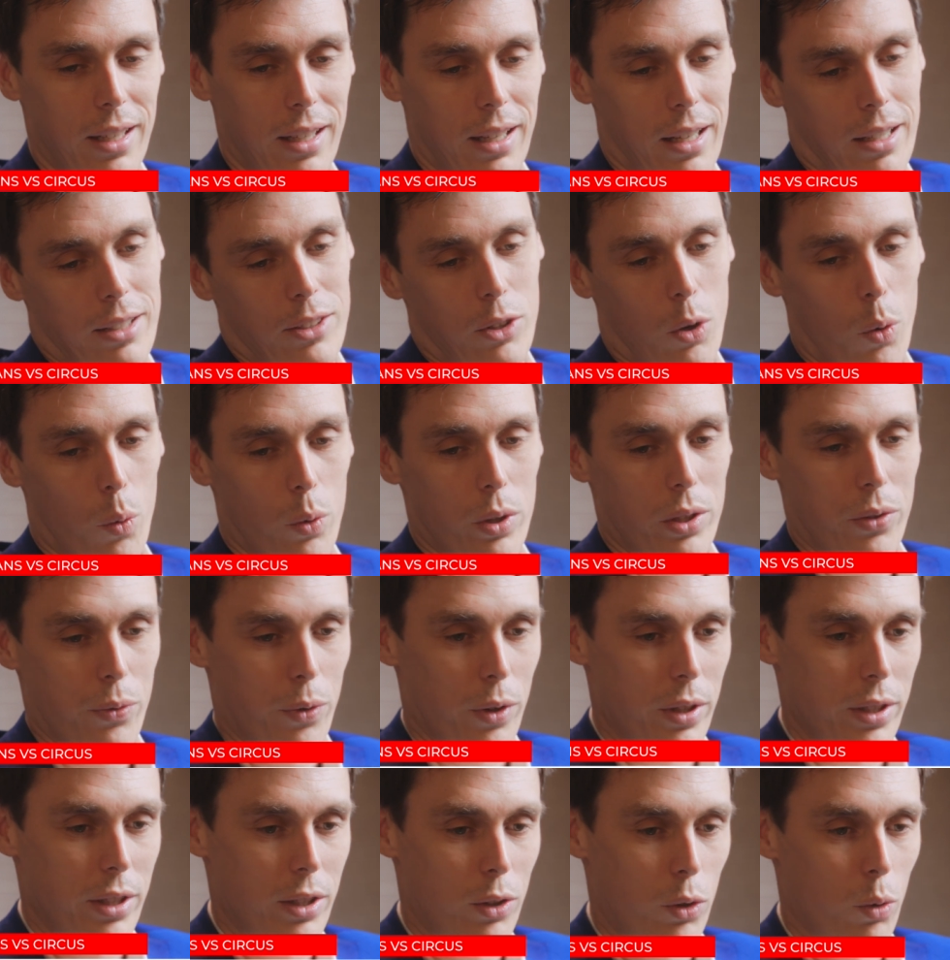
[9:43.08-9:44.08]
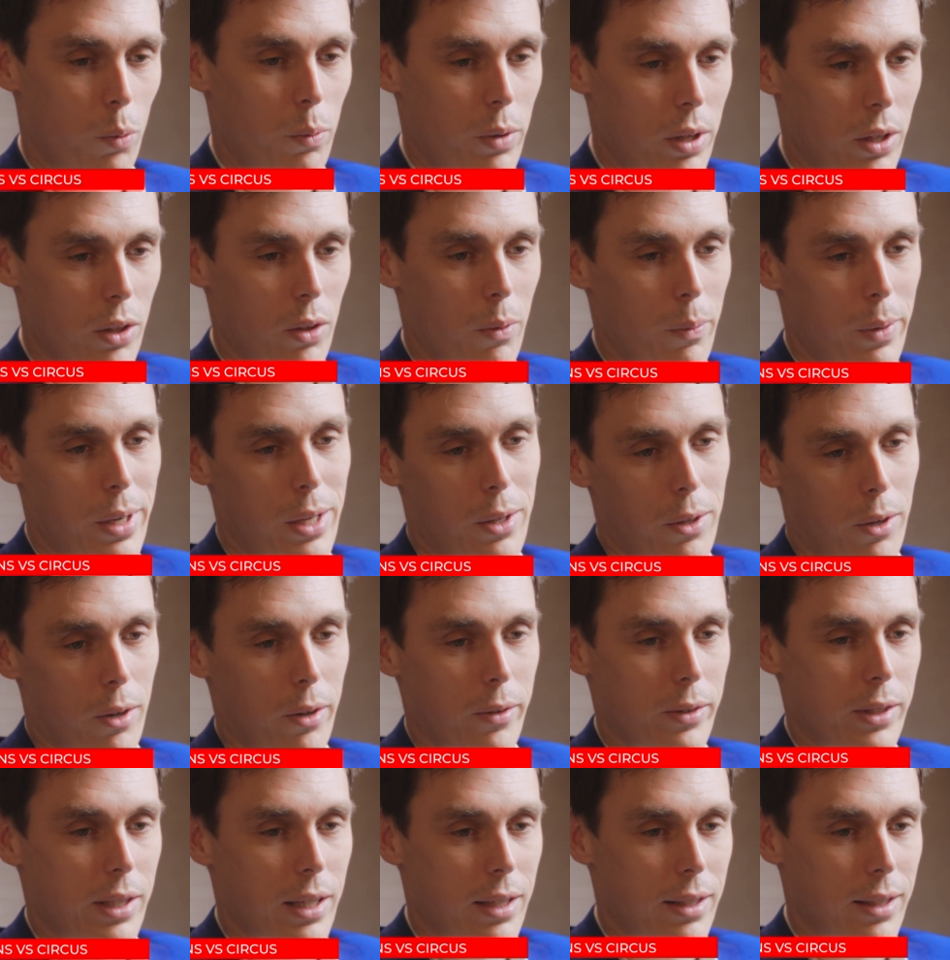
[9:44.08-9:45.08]
And it's always funny to be in the middle
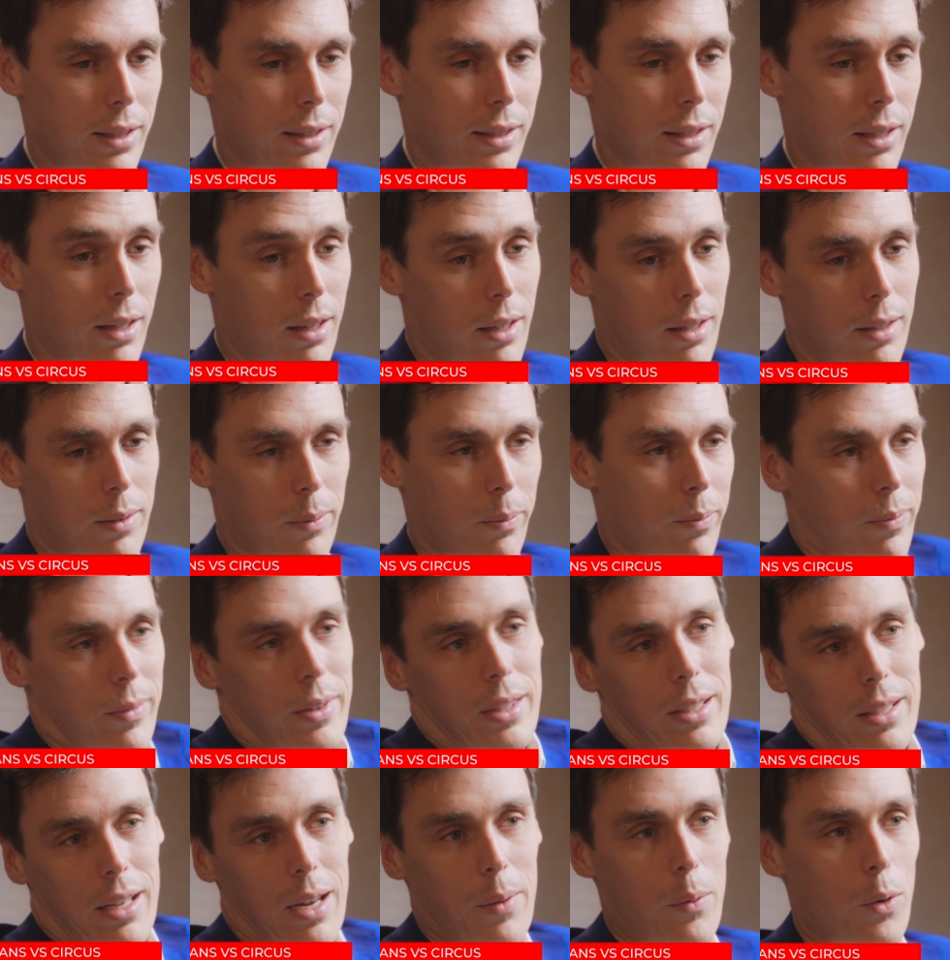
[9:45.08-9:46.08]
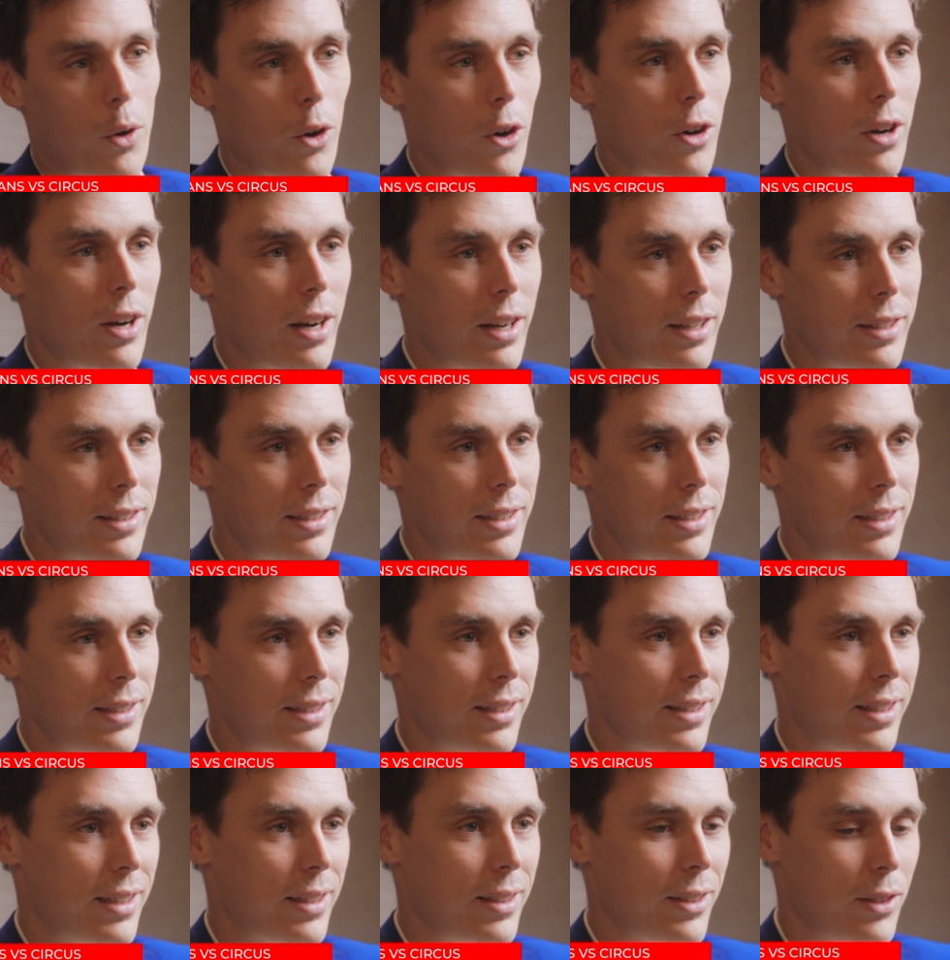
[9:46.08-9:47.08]
of that. I say, I'm organized
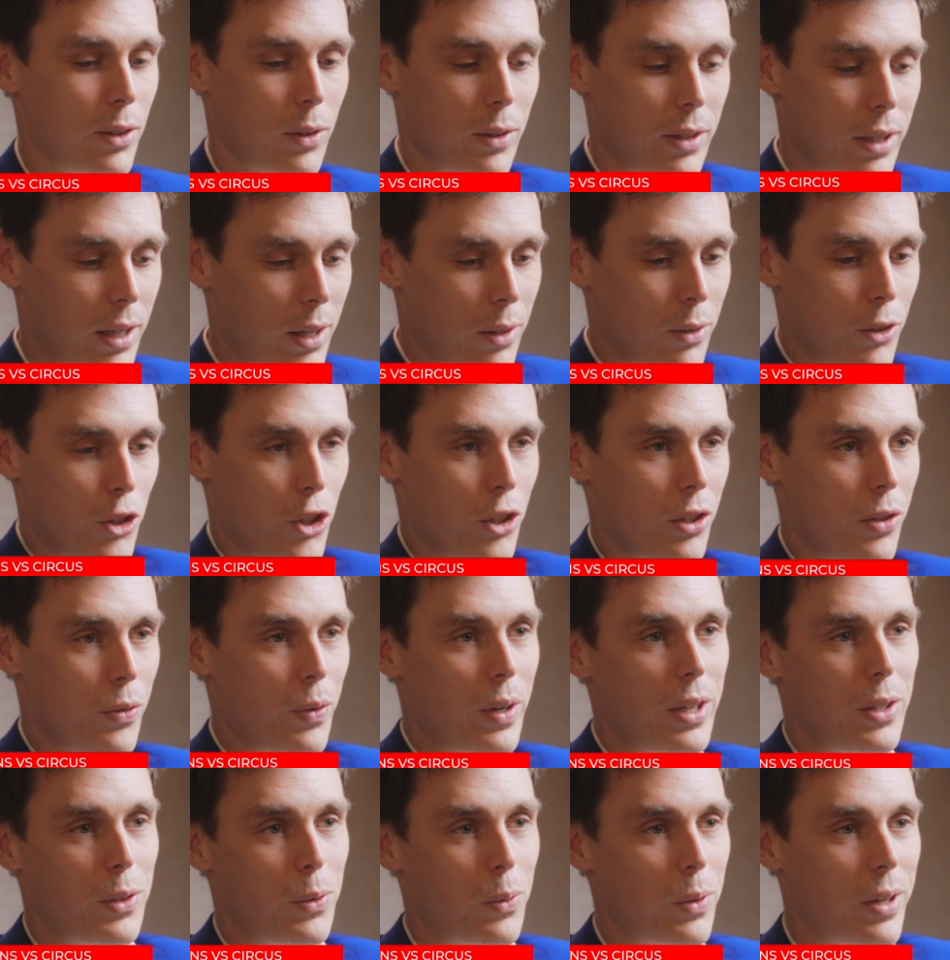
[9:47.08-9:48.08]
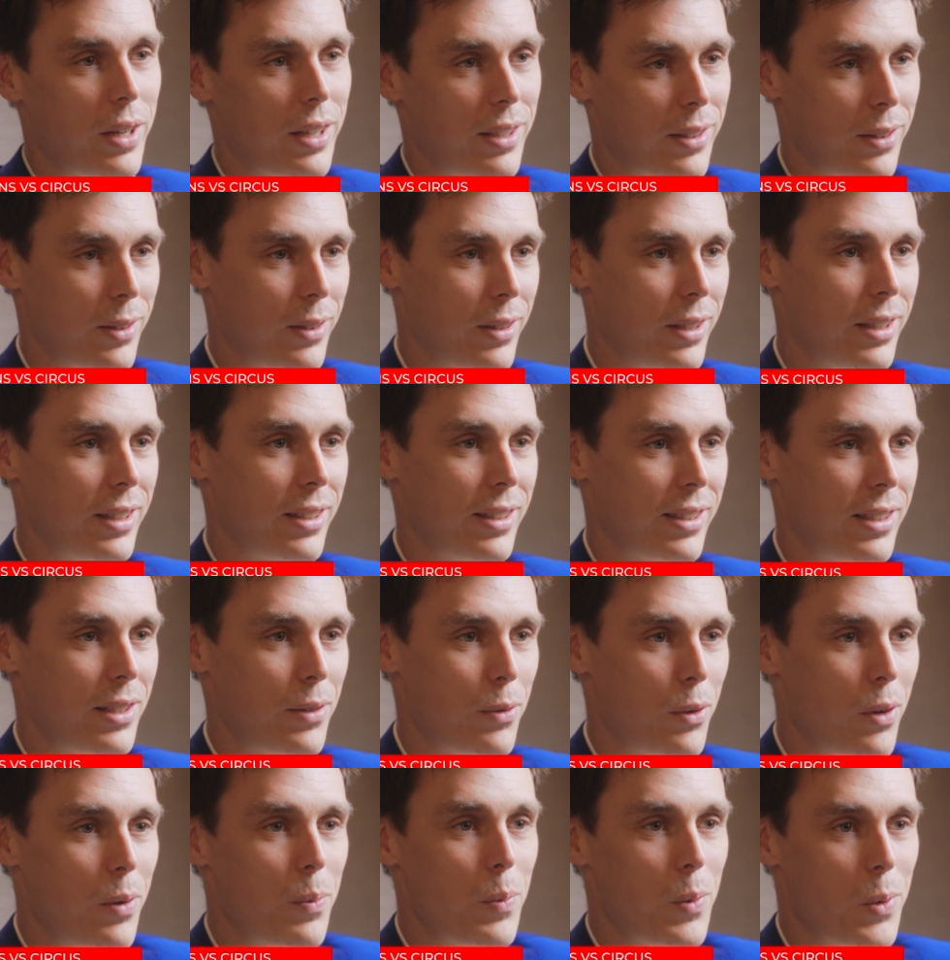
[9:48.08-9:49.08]
this, and so now just fight together, and it's
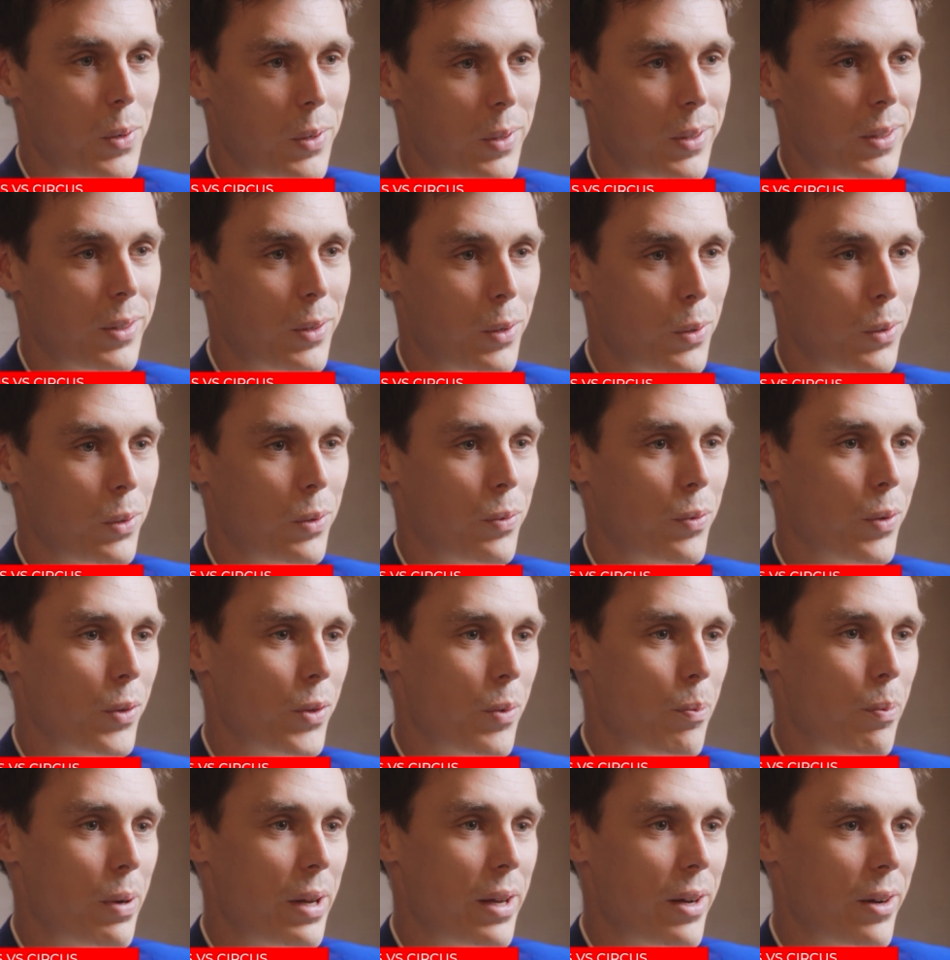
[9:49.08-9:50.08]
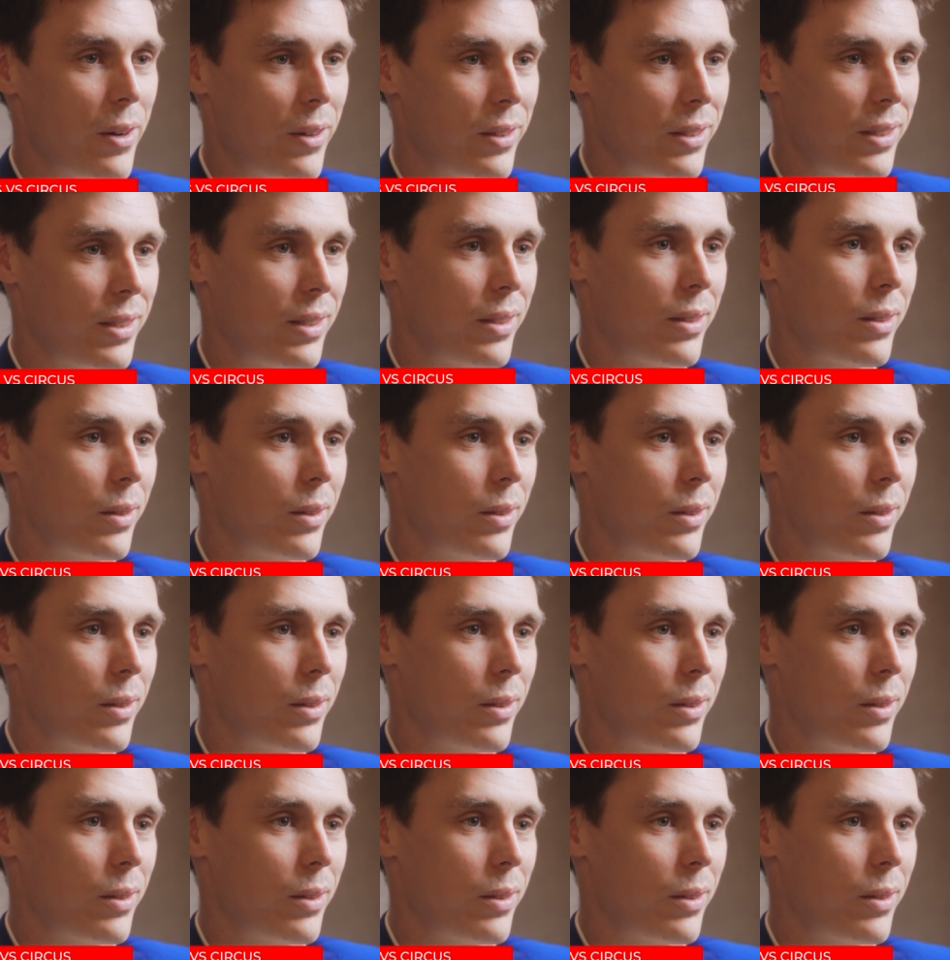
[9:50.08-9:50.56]
even more good for the players,